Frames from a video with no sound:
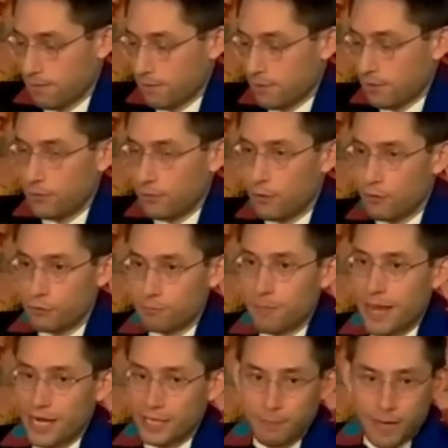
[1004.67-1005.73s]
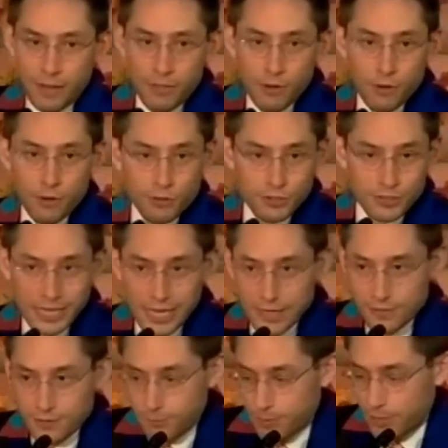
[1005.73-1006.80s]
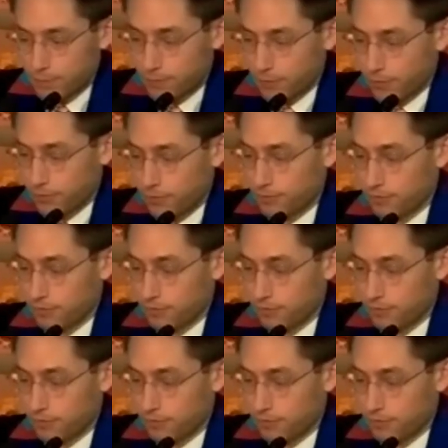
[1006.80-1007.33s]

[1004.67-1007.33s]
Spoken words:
Those mocked by those kinds of people,